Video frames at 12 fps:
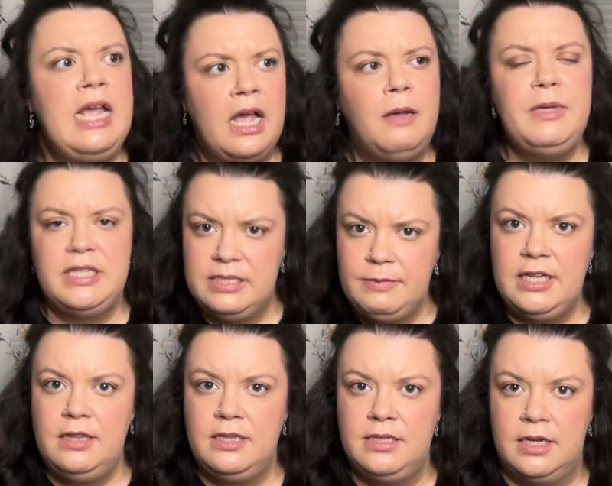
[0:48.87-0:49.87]
I mean,
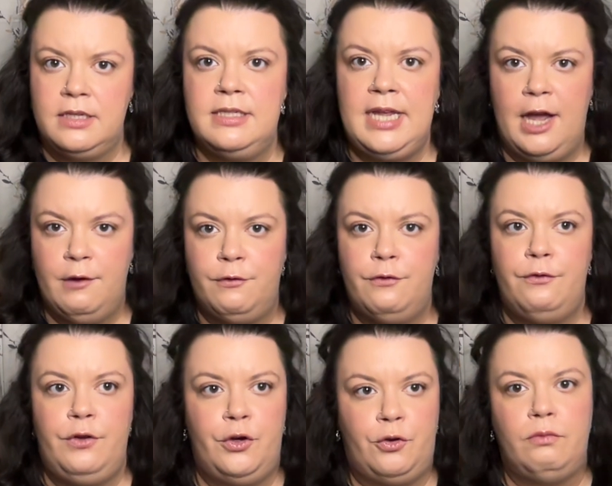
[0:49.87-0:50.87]
Samantha does have,
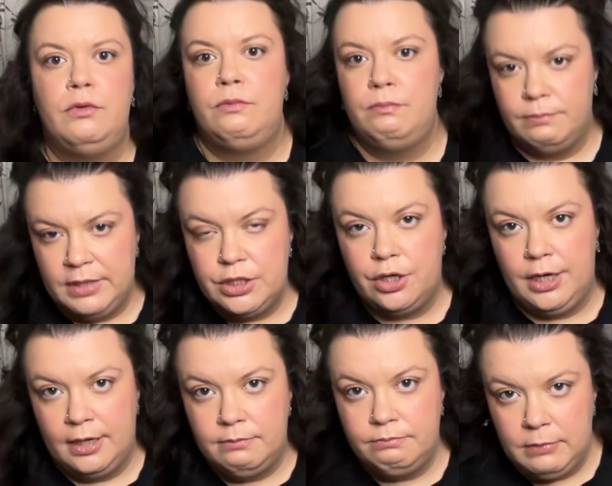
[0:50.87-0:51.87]

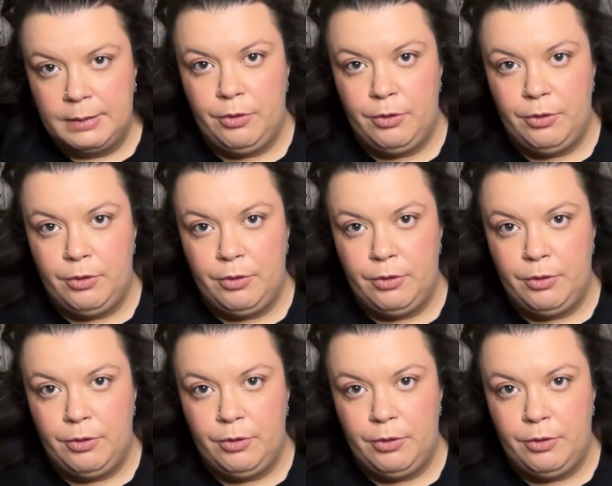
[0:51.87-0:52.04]
my